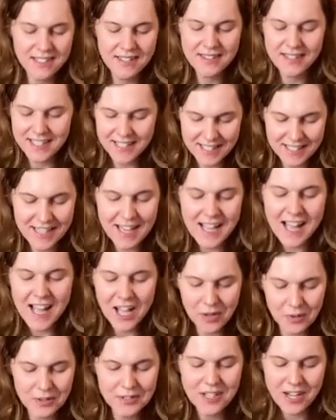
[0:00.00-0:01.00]
and then
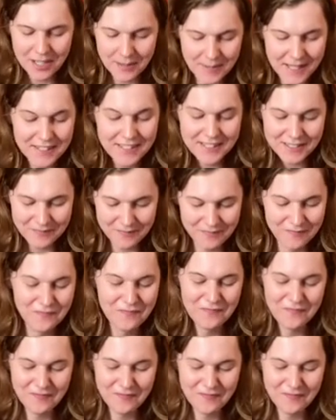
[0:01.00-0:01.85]
I'll talk about them.